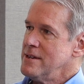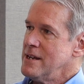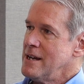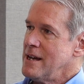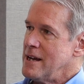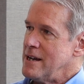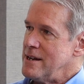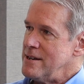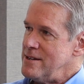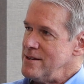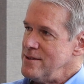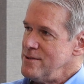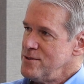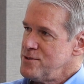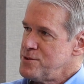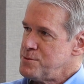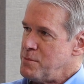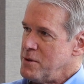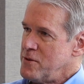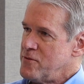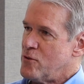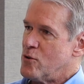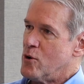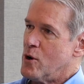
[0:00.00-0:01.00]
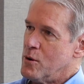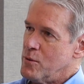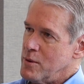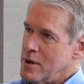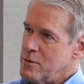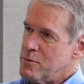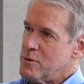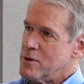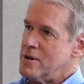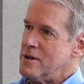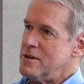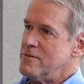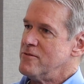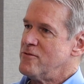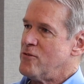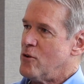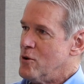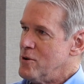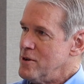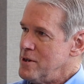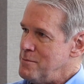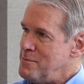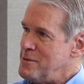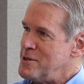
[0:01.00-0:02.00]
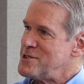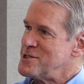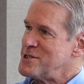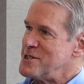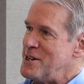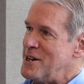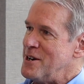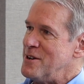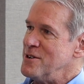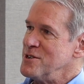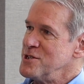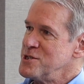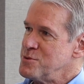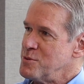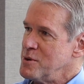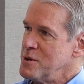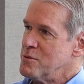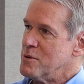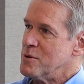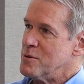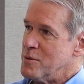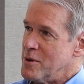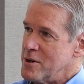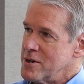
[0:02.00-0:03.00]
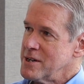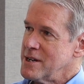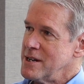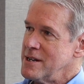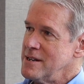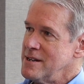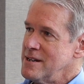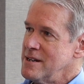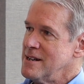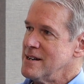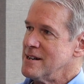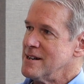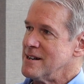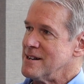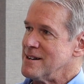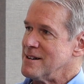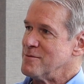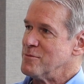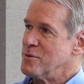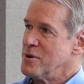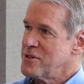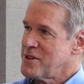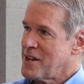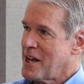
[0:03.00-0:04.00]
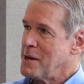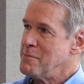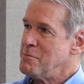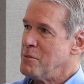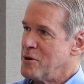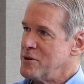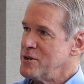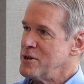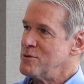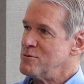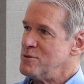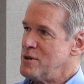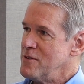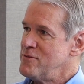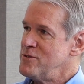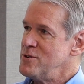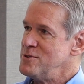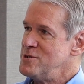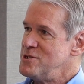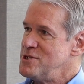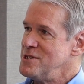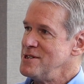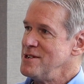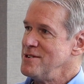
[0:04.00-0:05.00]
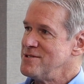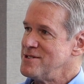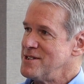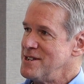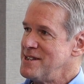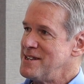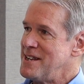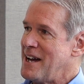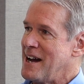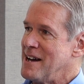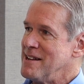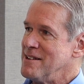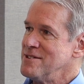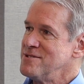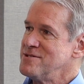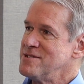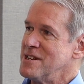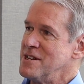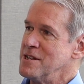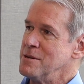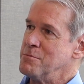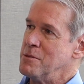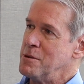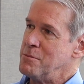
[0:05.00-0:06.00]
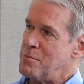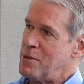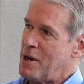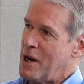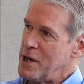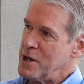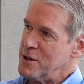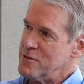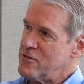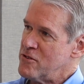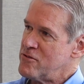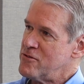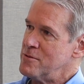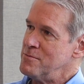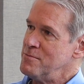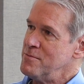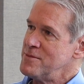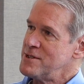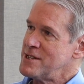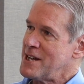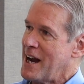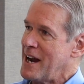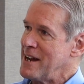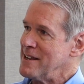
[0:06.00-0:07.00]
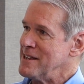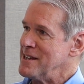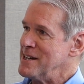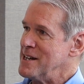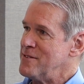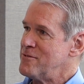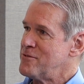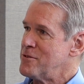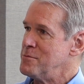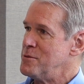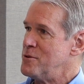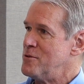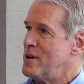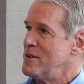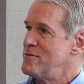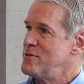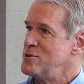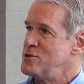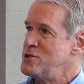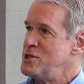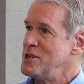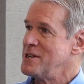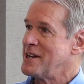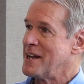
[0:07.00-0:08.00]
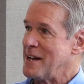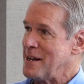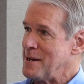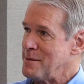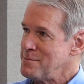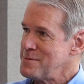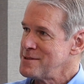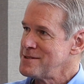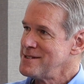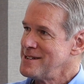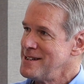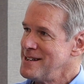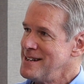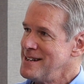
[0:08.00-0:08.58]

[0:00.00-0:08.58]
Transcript: Back in the 80s, before we were foreign missionaries, we were working with Cambodian refugees in Dallas that had been brought over from Thailand from the refugee camps.